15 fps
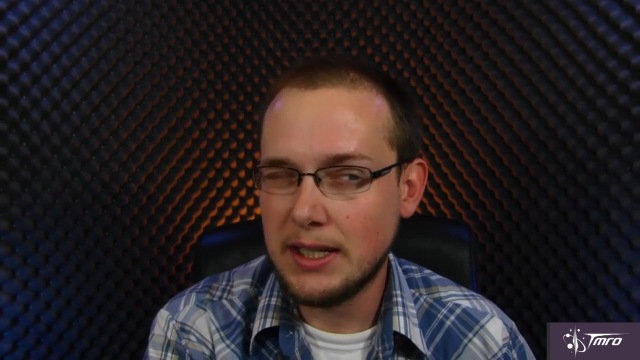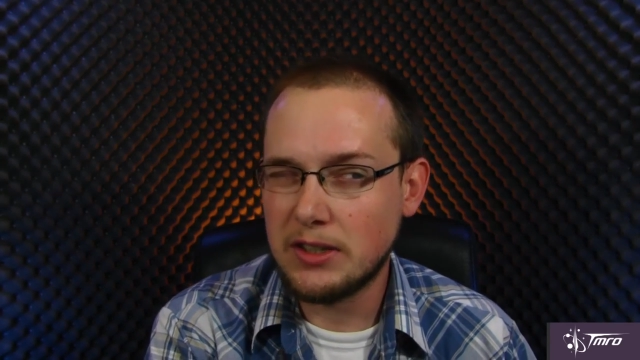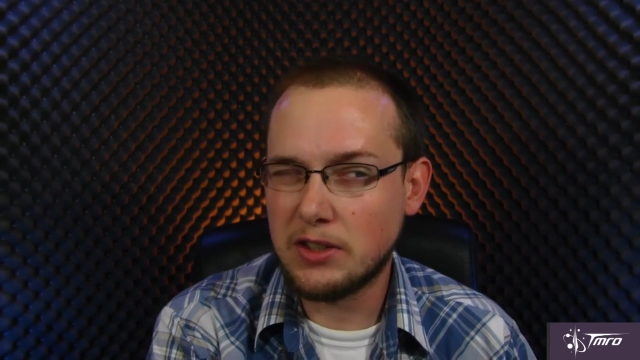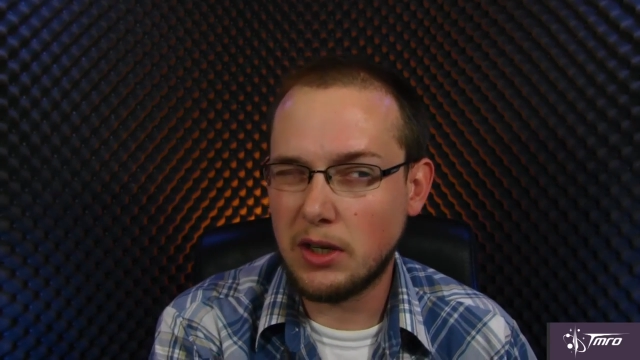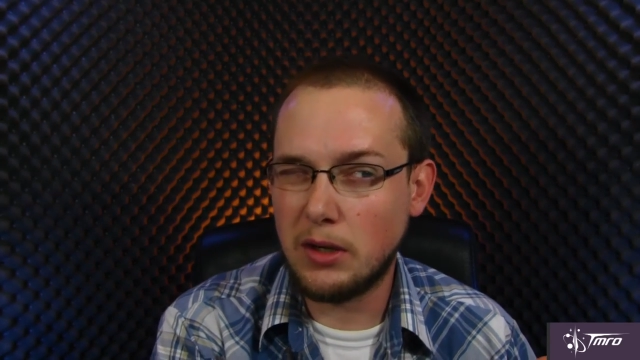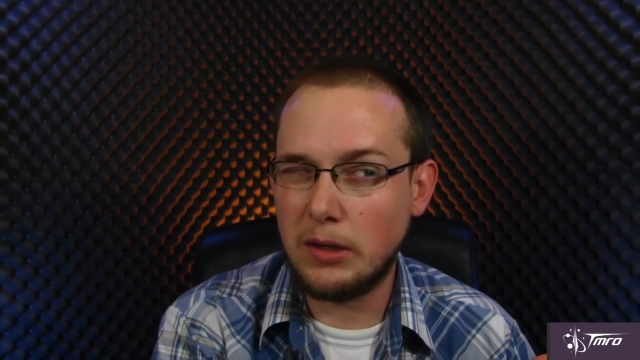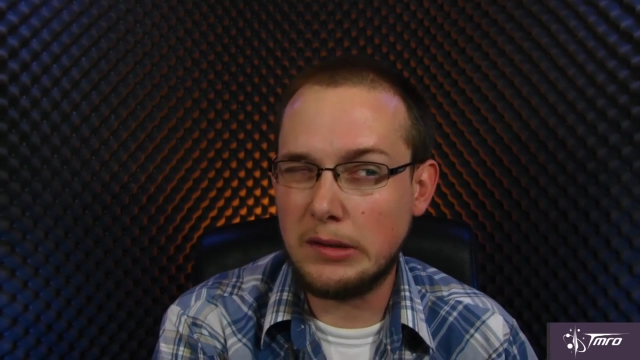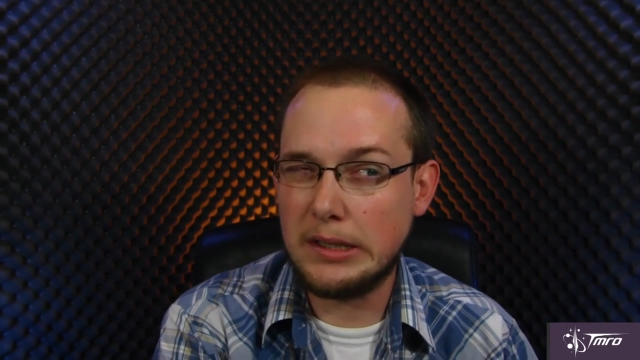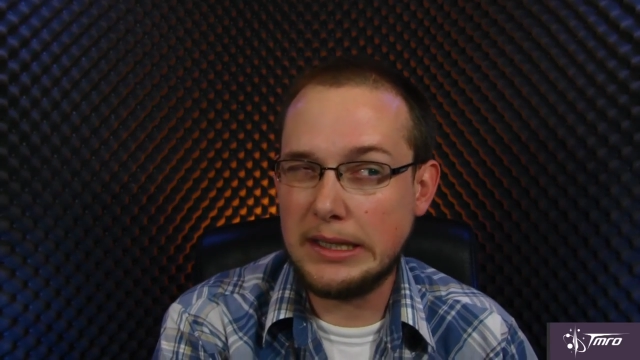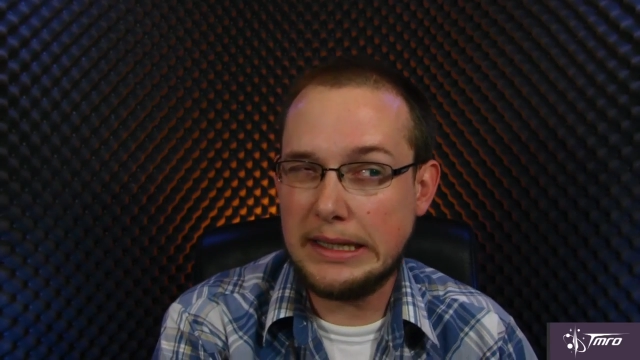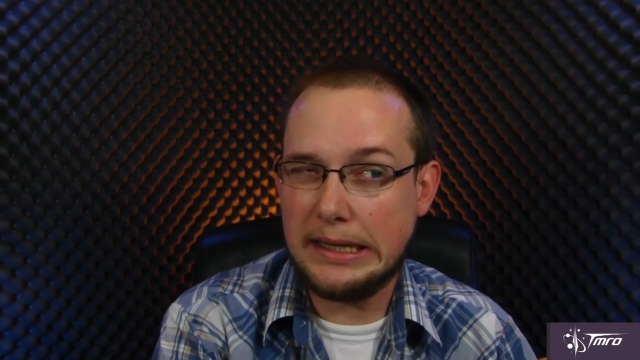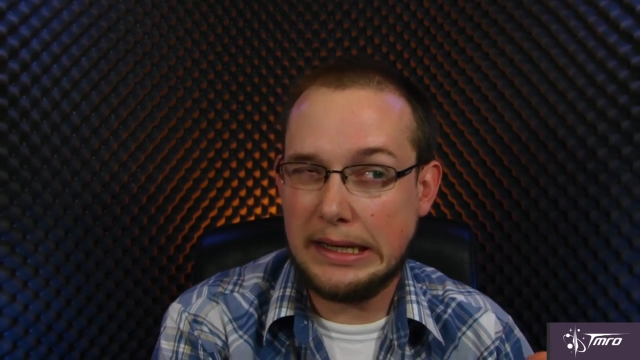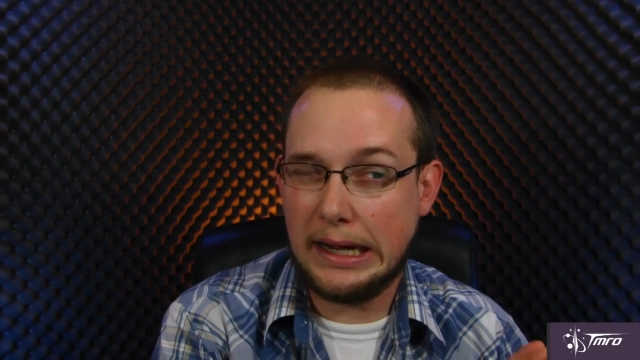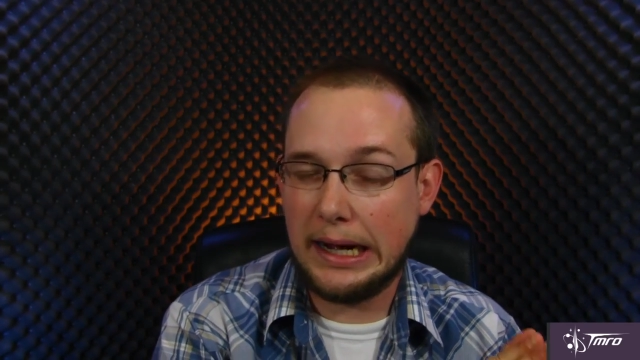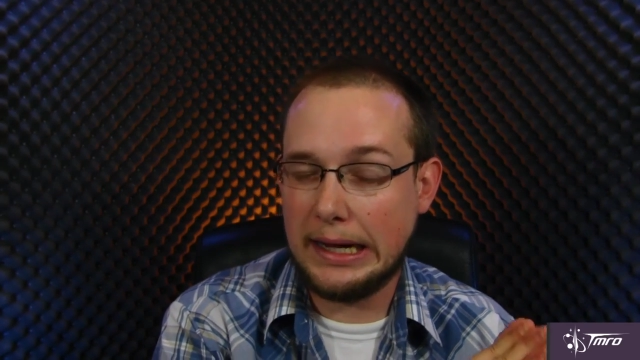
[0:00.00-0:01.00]

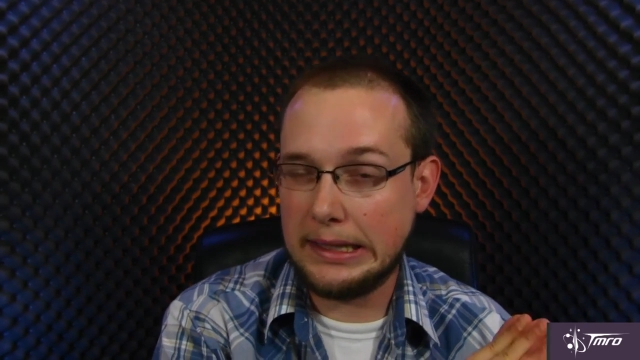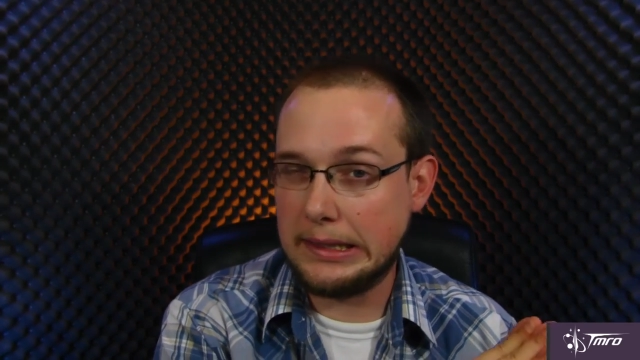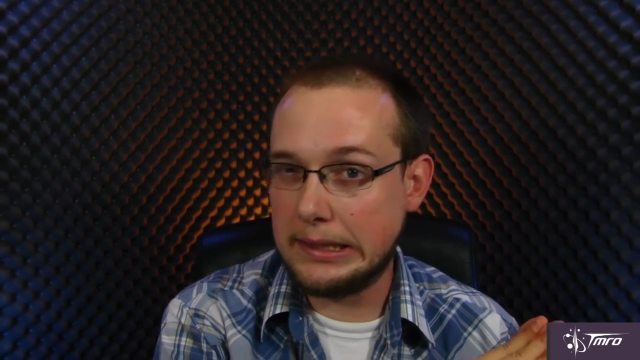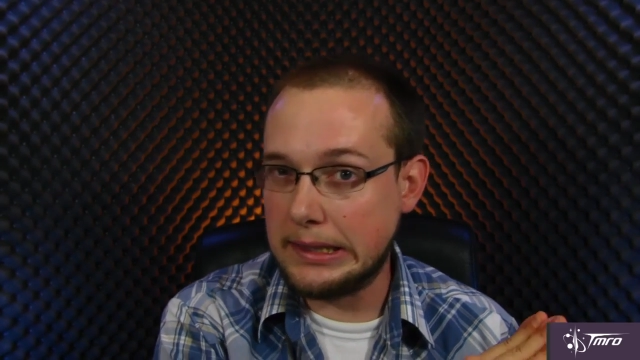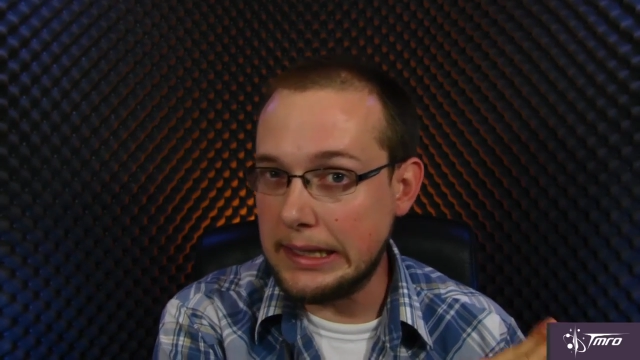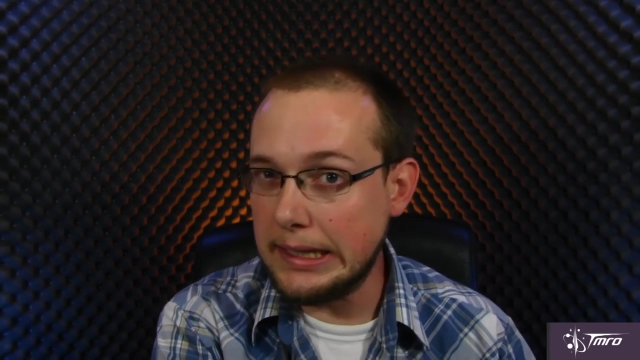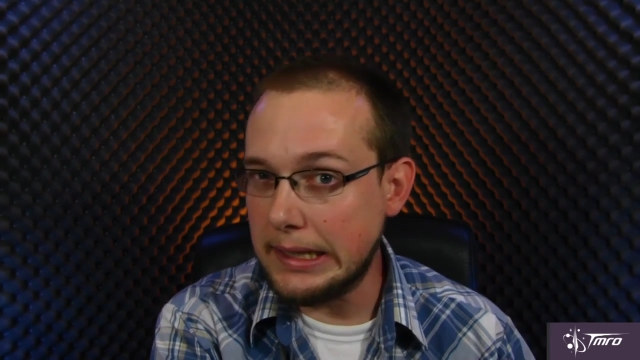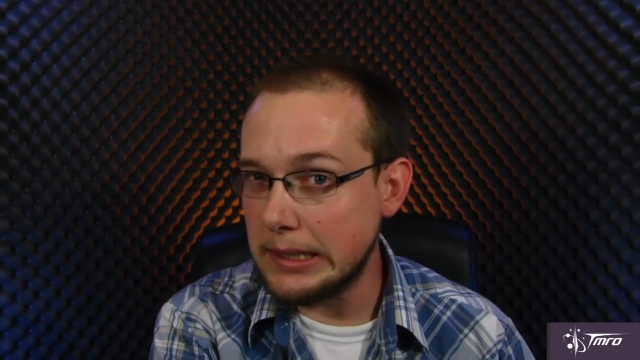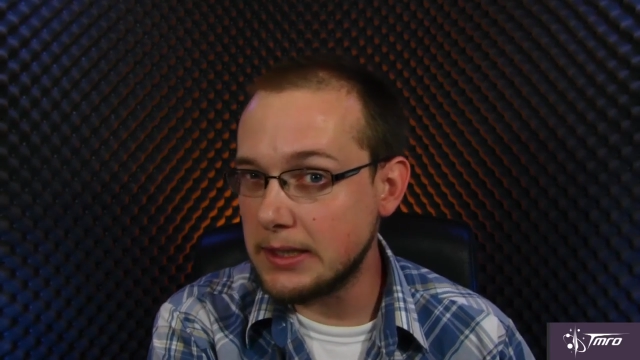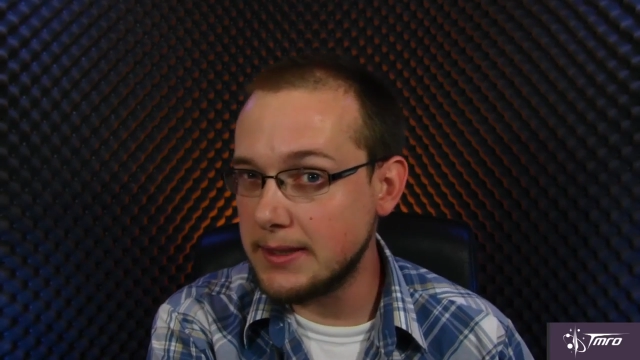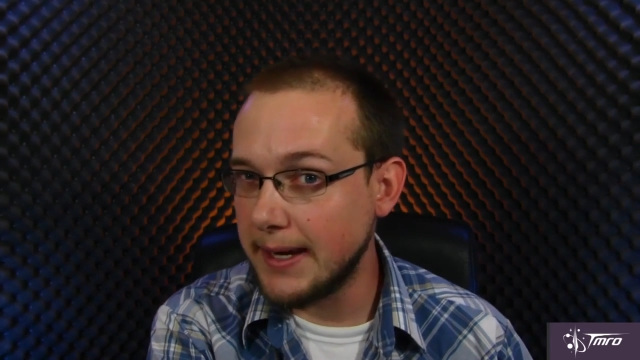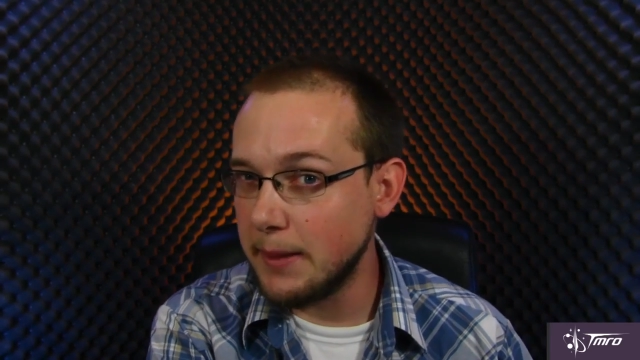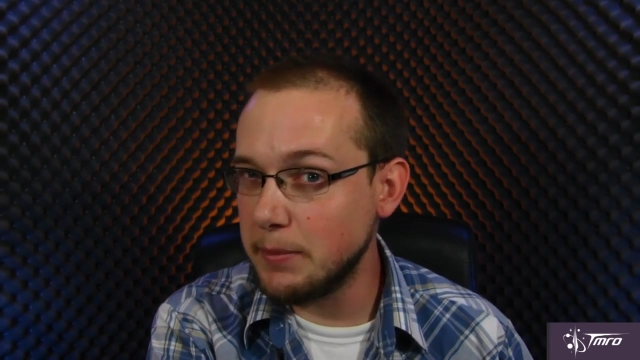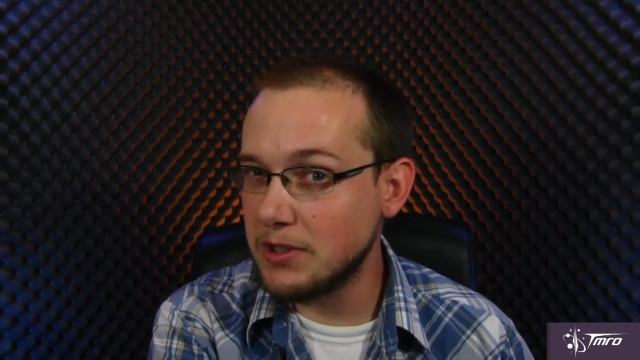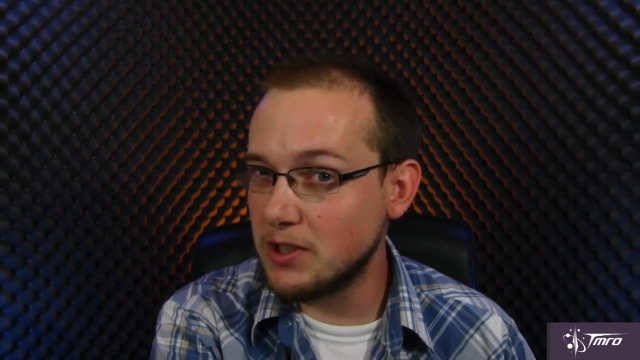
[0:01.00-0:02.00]
So I think
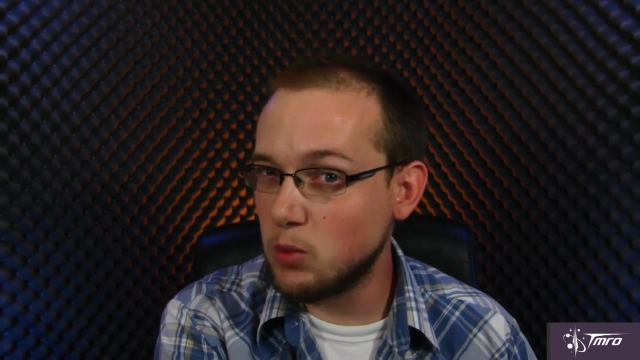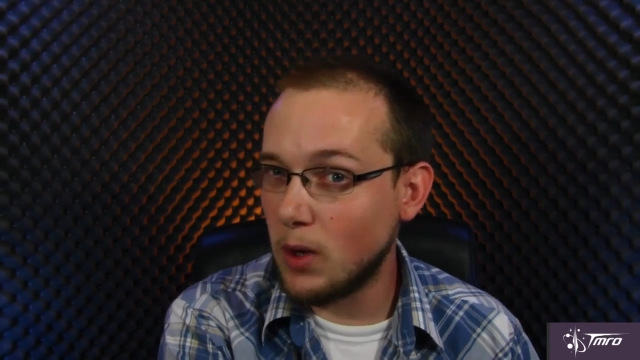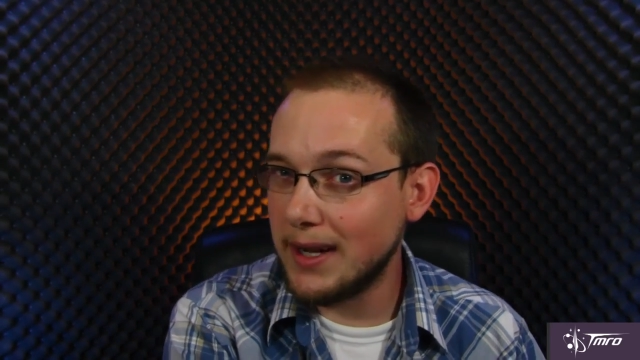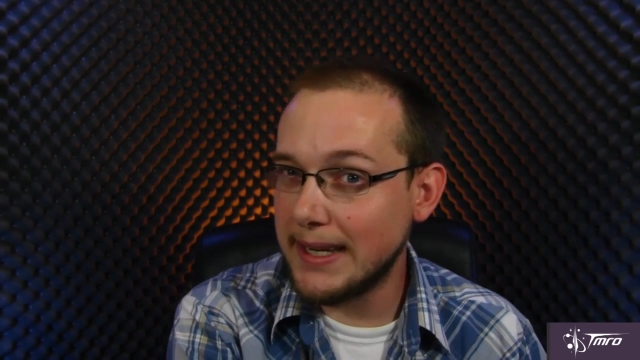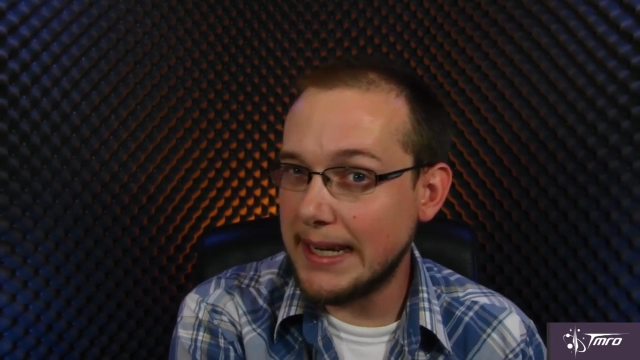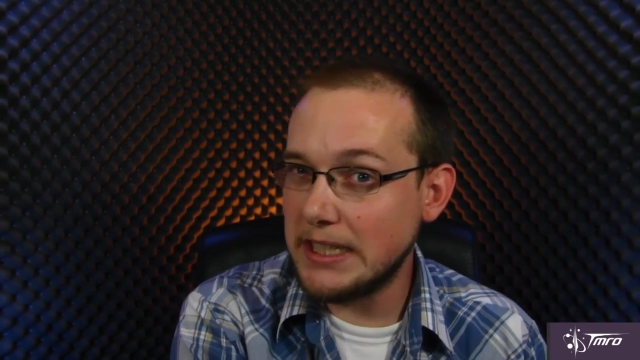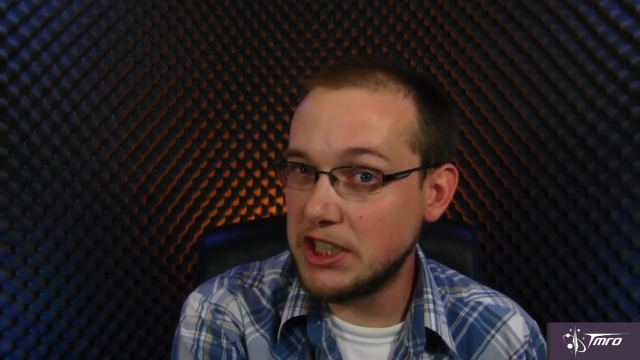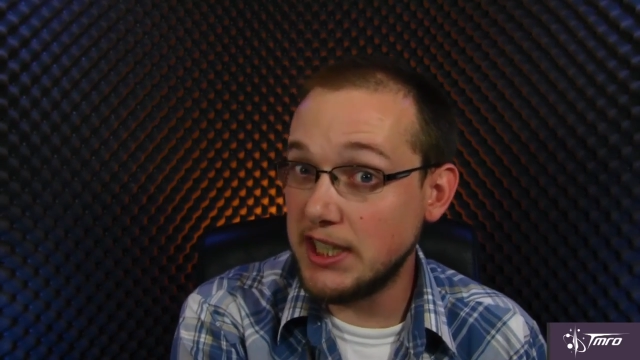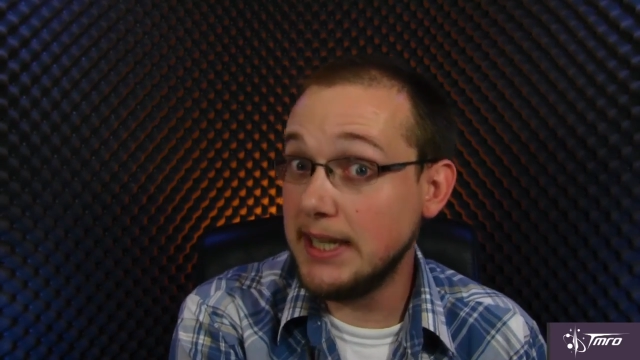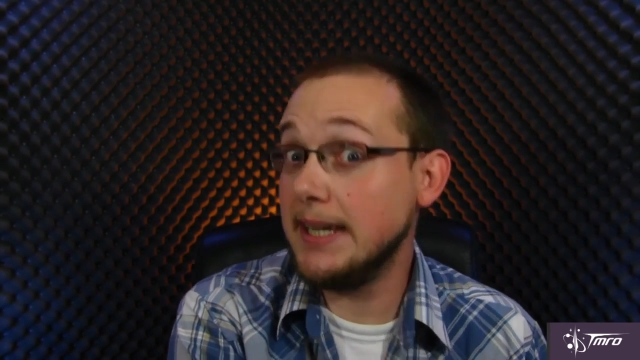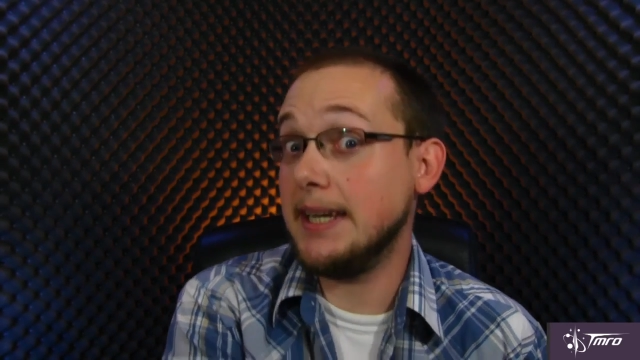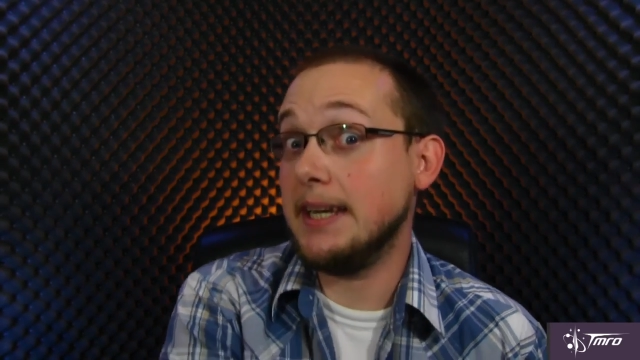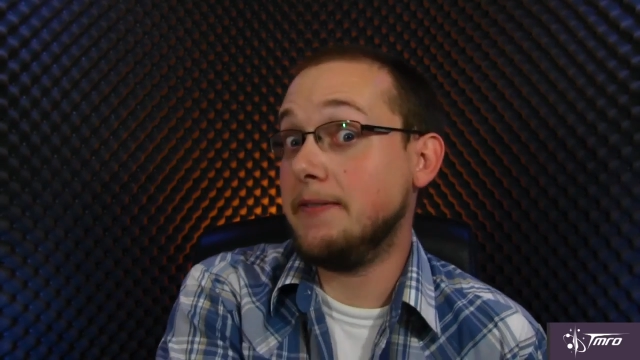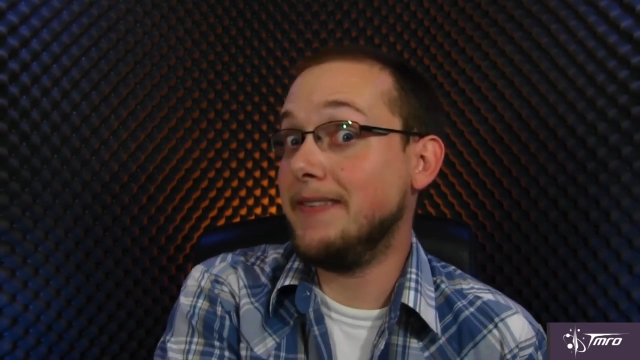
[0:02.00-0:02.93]
its name is Swadeshi,